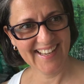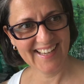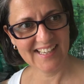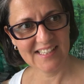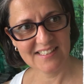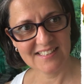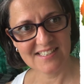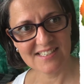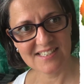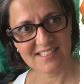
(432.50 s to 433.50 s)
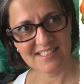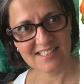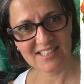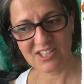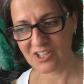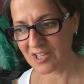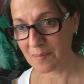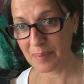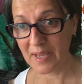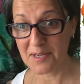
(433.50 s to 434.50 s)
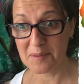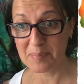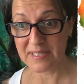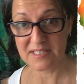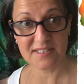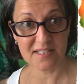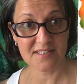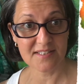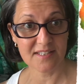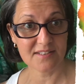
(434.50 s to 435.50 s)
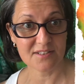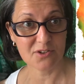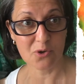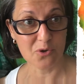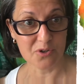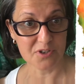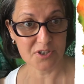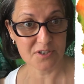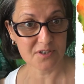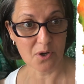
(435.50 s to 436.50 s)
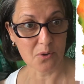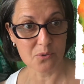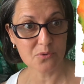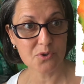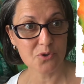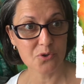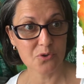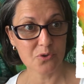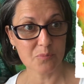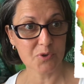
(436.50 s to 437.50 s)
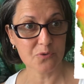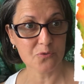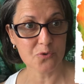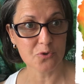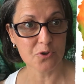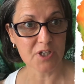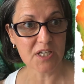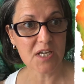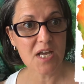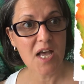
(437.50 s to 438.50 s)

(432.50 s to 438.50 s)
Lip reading: And the companion piece Sunset's gone. She's sold to the beautiful Trudy.